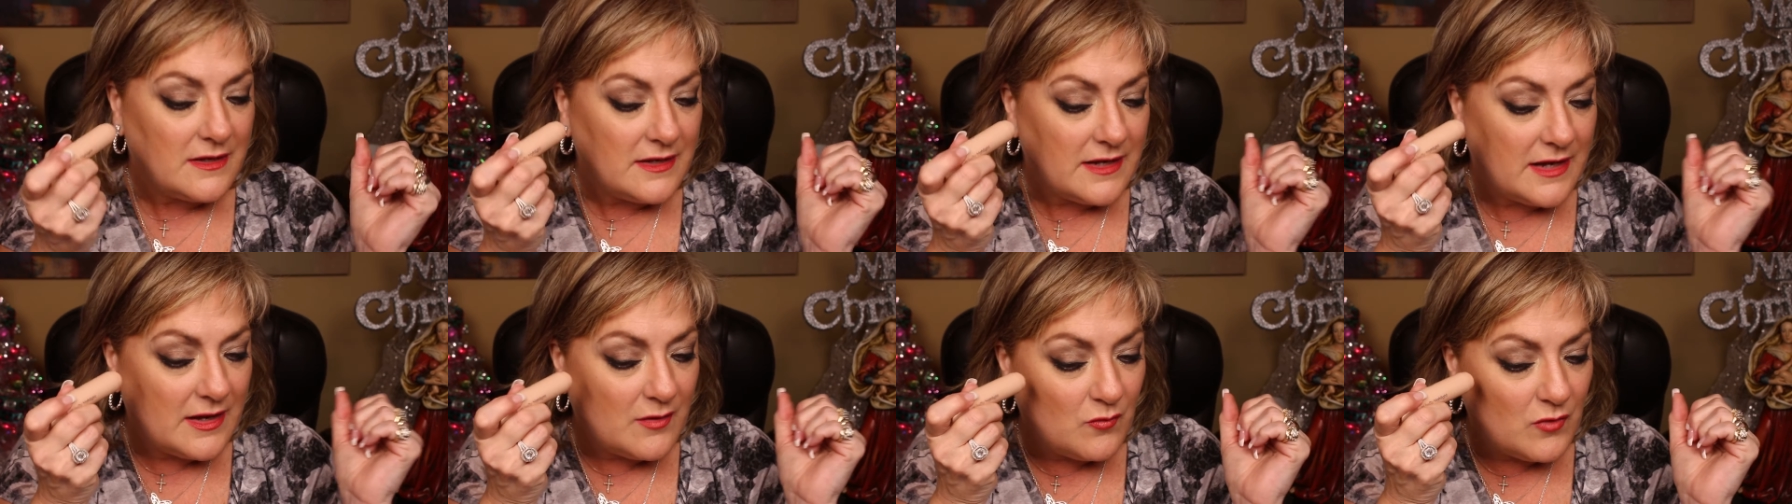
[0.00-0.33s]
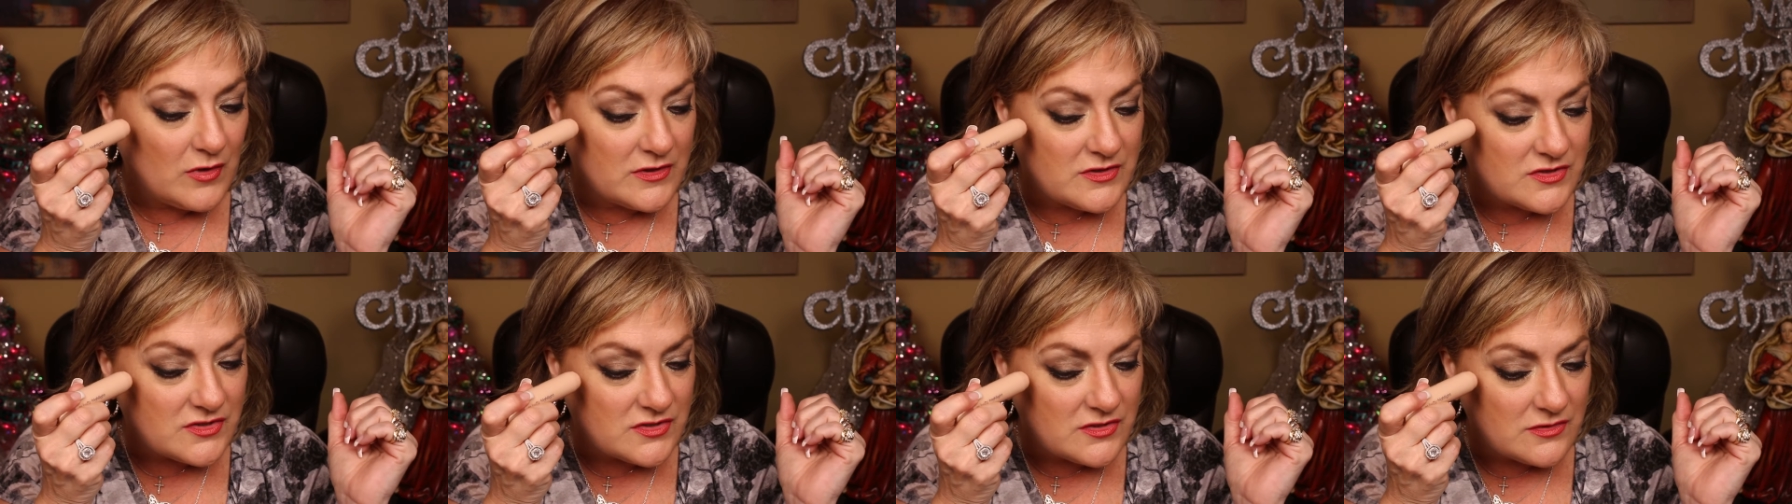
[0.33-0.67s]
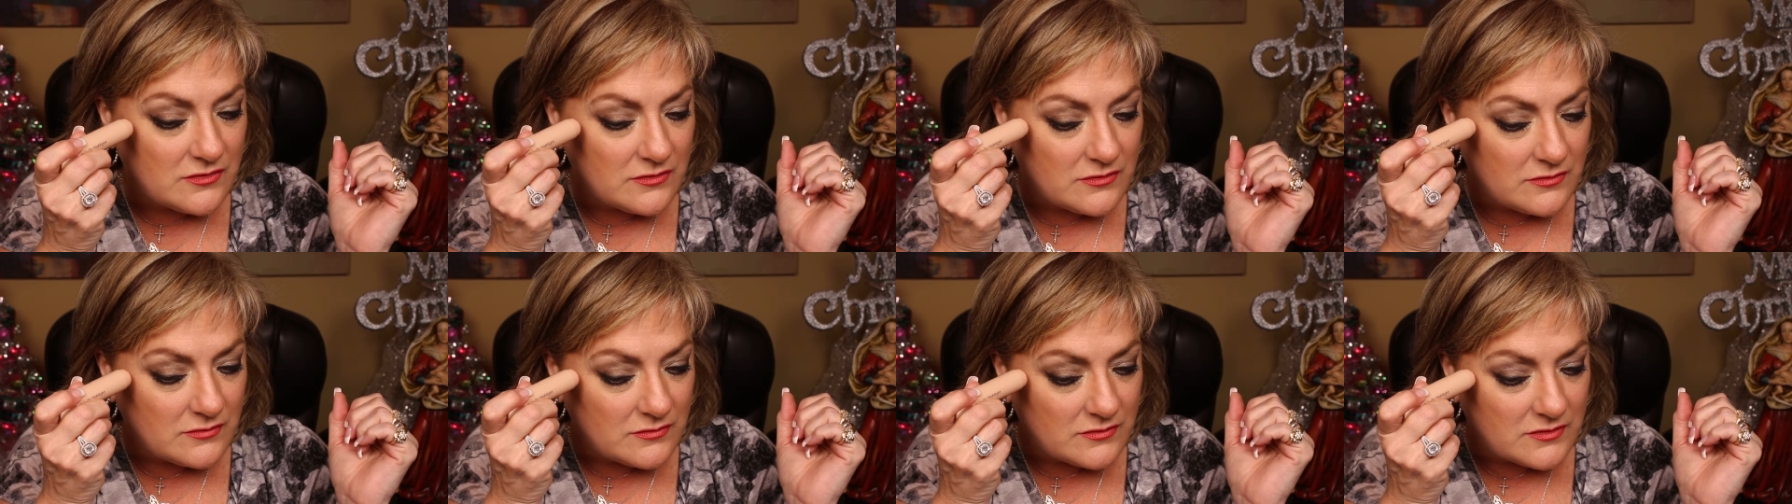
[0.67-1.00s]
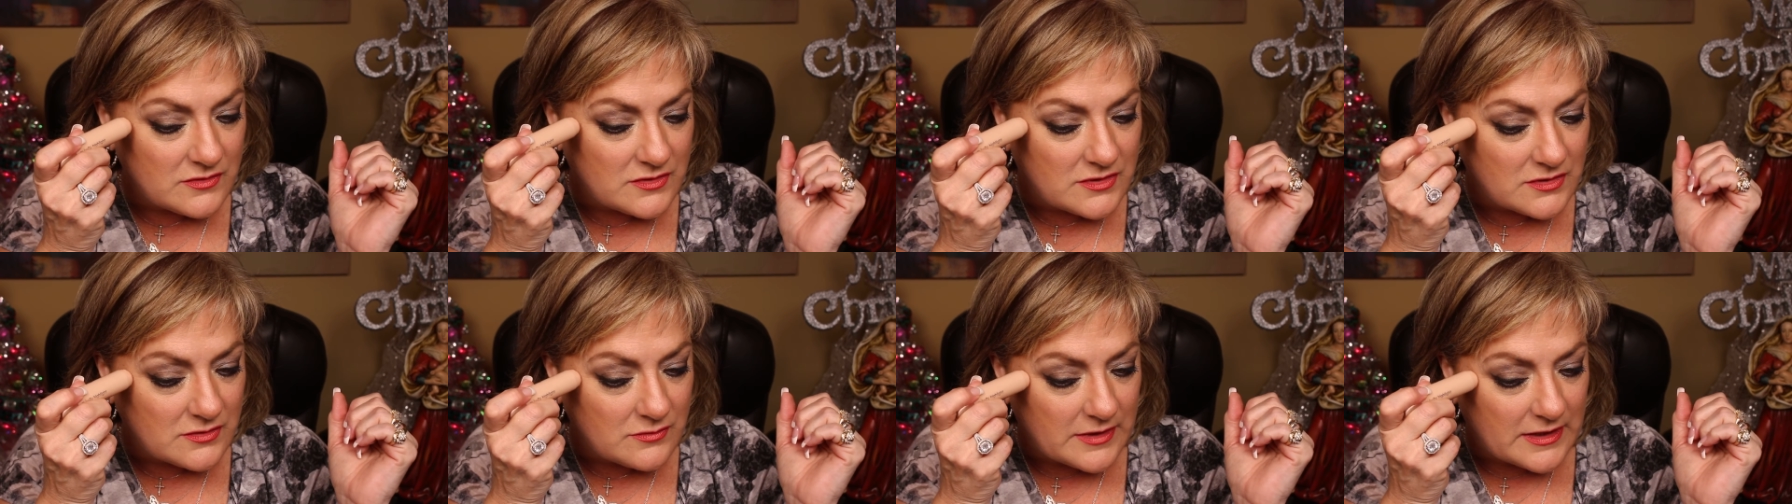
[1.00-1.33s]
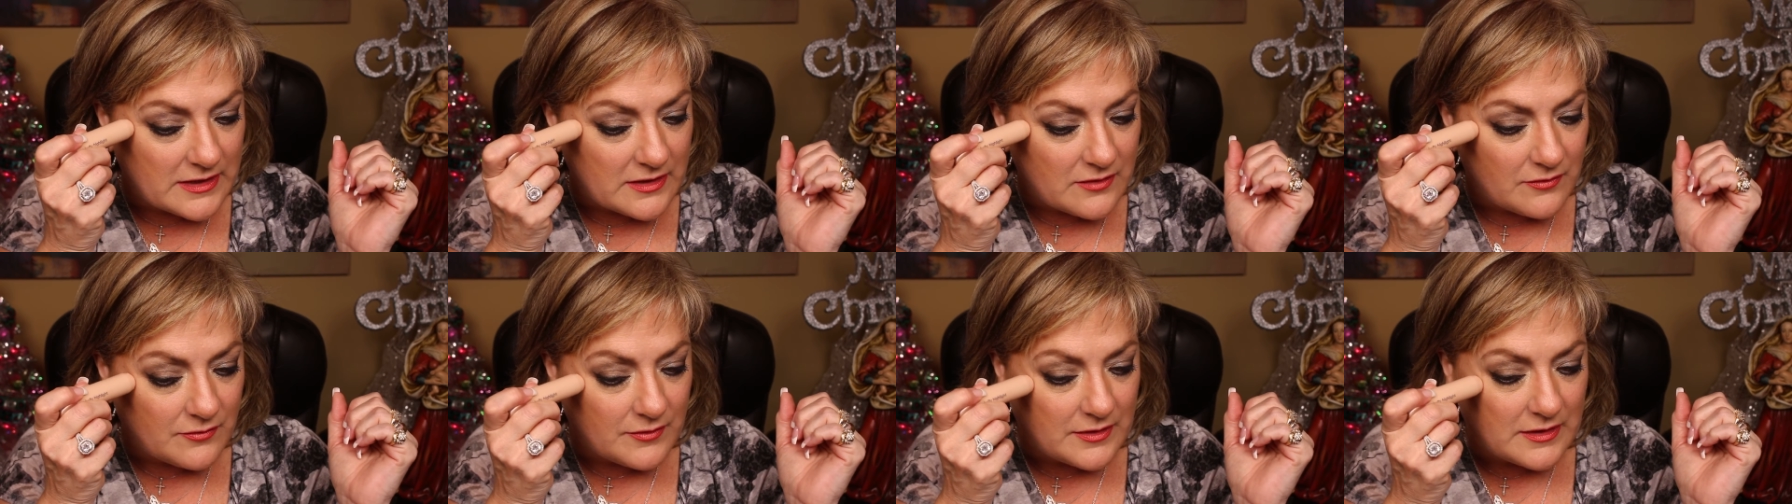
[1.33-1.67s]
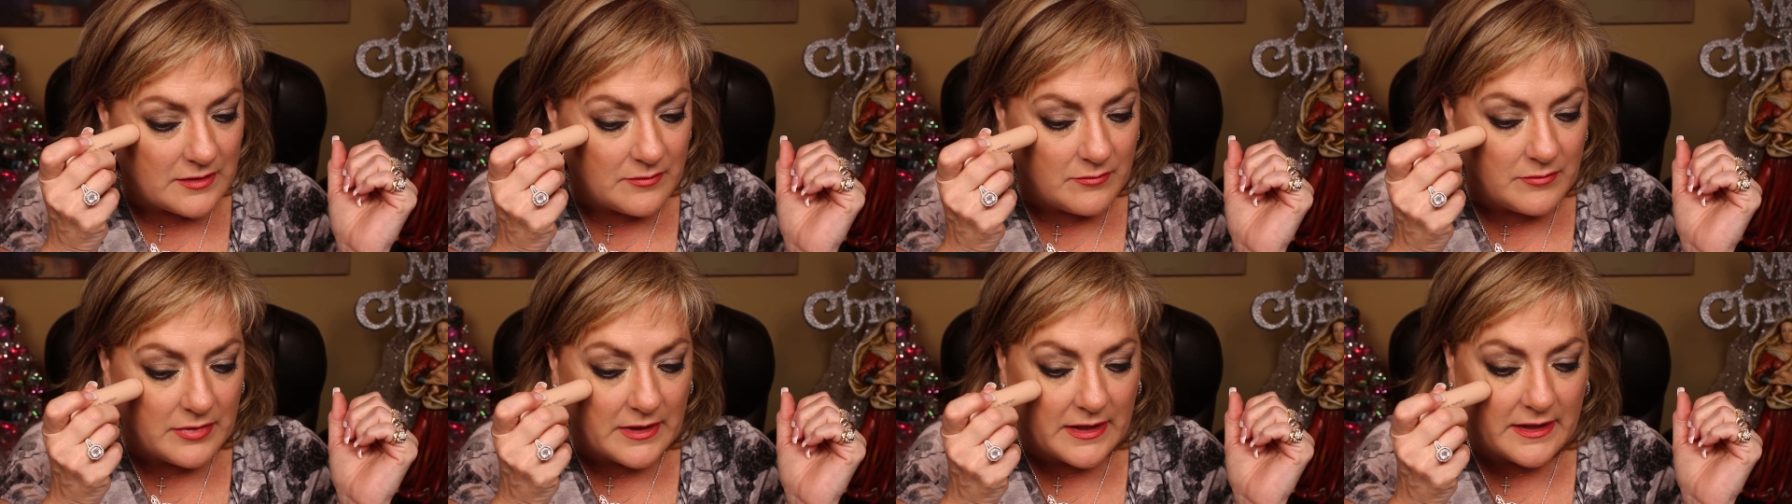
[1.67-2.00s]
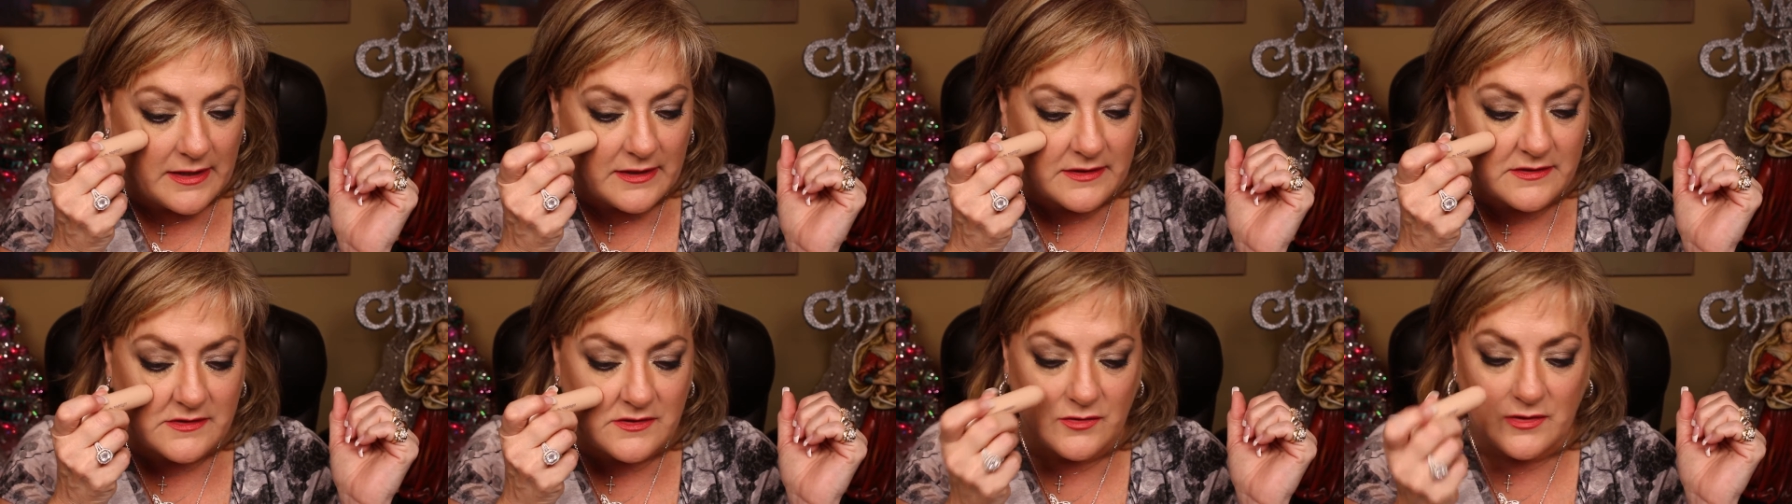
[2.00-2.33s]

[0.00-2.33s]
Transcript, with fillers: And once you do a cream base,